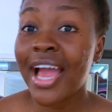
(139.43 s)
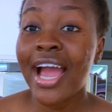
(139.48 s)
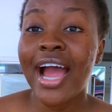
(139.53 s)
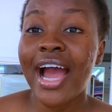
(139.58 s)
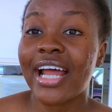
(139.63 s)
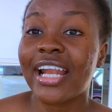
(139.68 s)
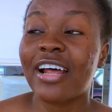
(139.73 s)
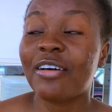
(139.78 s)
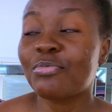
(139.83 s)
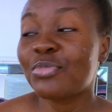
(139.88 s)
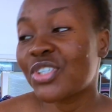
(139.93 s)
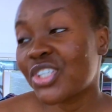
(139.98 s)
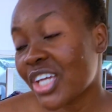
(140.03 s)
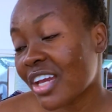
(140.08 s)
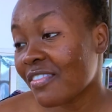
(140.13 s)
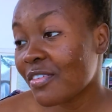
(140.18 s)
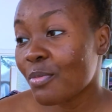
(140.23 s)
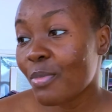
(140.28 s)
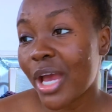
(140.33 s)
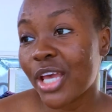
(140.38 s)
And I've been
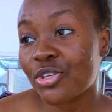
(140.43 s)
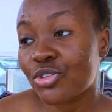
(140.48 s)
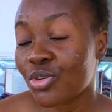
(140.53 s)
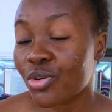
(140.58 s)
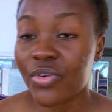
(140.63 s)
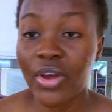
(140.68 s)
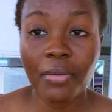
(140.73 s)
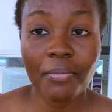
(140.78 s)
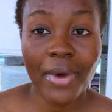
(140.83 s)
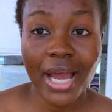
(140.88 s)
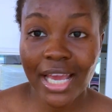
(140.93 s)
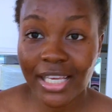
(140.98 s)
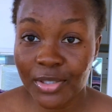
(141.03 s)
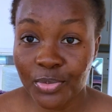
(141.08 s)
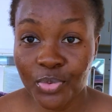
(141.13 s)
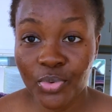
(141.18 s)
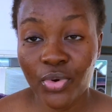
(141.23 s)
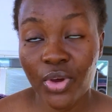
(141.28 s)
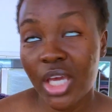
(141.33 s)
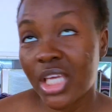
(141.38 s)
sharing my story and my
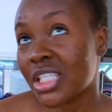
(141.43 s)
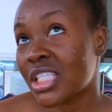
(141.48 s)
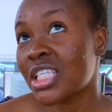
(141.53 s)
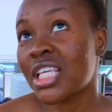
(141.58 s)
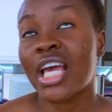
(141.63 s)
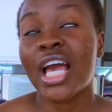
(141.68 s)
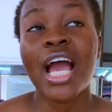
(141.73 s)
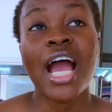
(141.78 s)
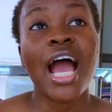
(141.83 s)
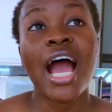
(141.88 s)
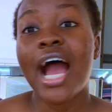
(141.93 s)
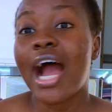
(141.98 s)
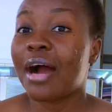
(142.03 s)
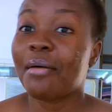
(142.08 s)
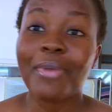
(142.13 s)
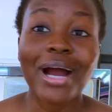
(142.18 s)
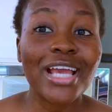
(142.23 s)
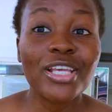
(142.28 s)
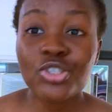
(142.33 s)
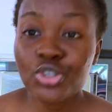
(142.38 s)
experience and
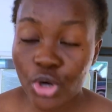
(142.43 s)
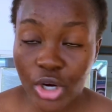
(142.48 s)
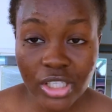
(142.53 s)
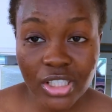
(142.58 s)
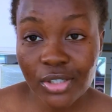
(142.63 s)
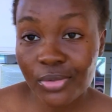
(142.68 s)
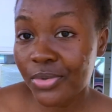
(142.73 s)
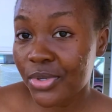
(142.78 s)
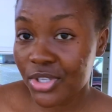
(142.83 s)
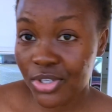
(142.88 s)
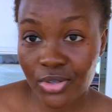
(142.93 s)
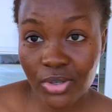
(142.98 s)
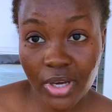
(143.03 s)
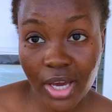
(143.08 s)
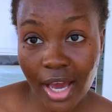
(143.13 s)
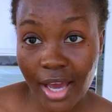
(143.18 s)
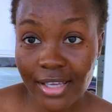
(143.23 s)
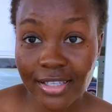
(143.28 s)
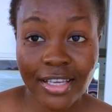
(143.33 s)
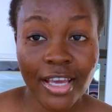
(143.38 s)
my journey with you
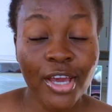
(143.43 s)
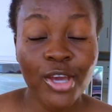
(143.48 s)
guys.